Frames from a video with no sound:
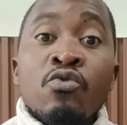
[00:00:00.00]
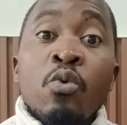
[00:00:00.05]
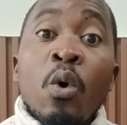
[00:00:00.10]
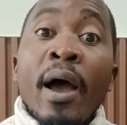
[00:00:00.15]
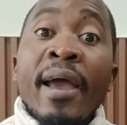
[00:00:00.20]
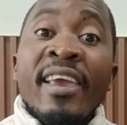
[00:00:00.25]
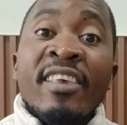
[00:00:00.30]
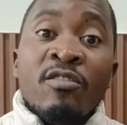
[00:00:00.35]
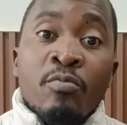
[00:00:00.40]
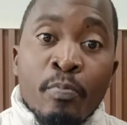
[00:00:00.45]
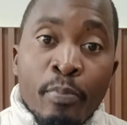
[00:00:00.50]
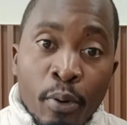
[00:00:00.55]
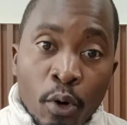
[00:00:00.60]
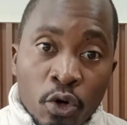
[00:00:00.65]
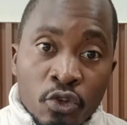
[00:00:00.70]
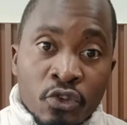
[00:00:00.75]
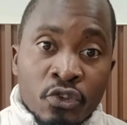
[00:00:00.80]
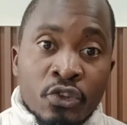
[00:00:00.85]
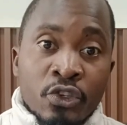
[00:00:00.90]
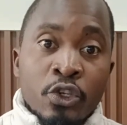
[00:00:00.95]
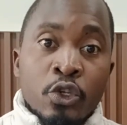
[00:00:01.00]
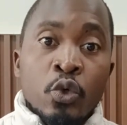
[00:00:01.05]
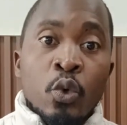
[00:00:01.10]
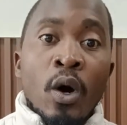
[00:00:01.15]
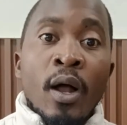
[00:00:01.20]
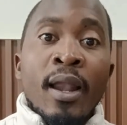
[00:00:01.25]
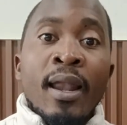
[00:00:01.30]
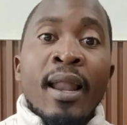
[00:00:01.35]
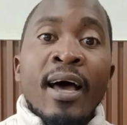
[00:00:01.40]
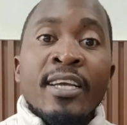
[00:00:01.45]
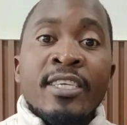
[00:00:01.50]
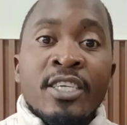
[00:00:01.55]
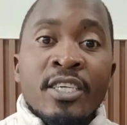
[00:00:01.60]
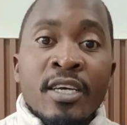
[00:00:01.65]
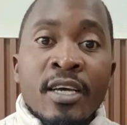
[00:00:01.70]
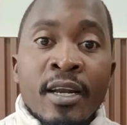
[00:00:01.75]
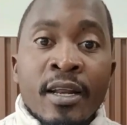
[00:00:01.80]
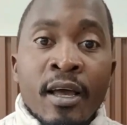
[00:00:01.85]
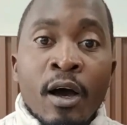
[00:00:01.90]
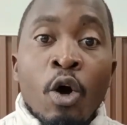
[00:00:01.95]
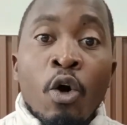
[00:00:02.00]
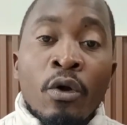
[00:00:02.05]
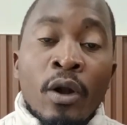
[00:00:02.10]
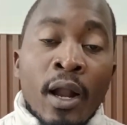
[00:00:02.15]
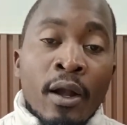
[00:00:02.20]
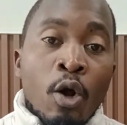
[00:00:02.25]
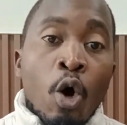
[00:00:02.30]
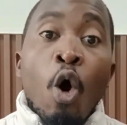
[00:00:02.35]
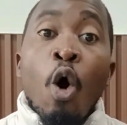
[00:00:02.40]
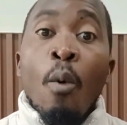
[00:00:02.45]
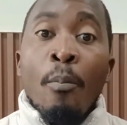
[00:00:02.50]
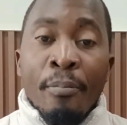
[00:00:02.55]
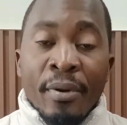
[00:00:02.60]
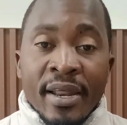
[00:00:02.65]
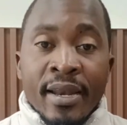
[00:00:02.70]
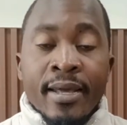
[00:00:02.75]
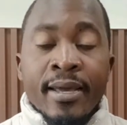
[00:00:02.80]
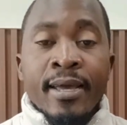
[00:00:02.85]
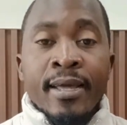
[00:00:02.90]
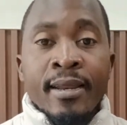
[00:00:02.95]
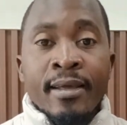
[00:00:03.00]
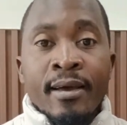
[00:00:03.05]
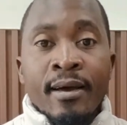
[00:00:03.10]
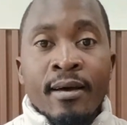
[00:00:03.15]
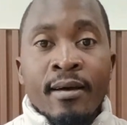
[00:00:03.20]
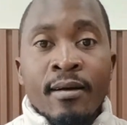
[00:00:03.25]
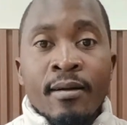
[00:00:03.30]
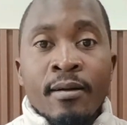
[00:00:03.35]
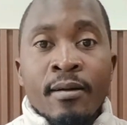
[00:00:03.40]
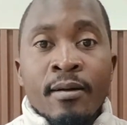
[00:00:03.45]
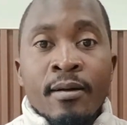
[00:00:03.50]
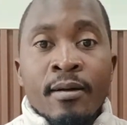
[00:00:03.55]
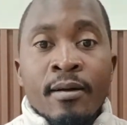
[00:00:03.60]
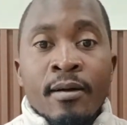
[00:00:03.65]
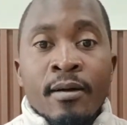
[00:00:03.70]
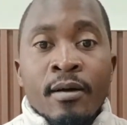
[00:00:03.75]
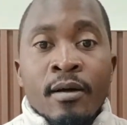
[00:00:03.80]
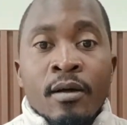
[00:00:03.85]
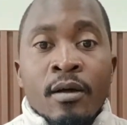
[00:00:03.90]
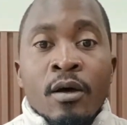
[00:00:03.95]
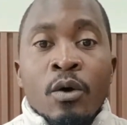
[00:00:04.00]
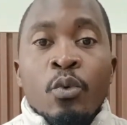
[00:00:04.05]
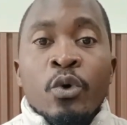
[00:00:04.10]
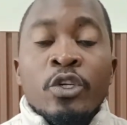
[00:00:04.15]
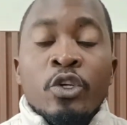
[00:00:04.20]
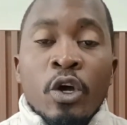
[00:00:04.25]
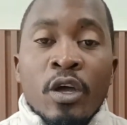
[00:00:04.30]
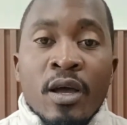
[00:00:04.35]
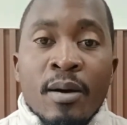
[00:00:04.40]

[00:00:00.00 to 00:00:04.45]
who are exposed to a large area or an open area. We're talking